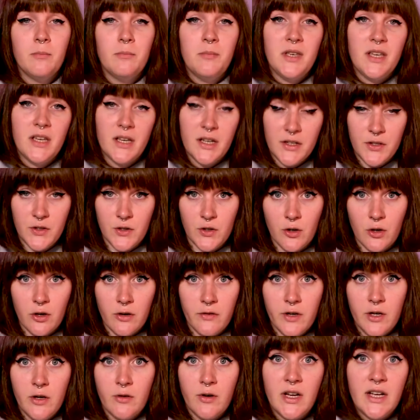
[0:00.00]
Because
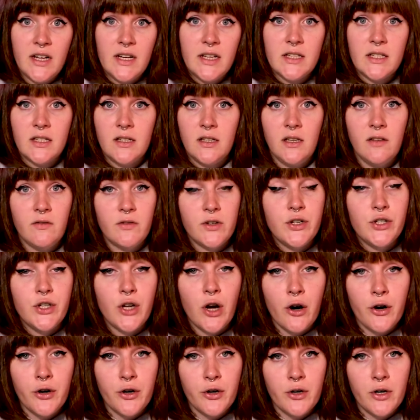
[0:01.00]
Scurvy Green is an even
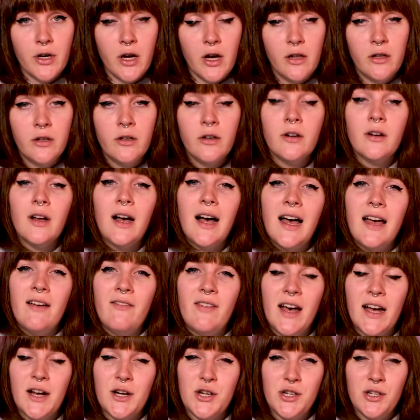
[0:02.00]
darker color,
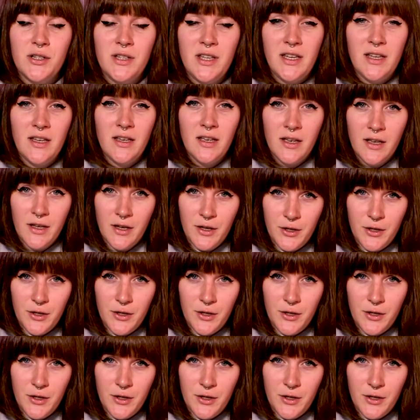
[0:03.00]
I've actually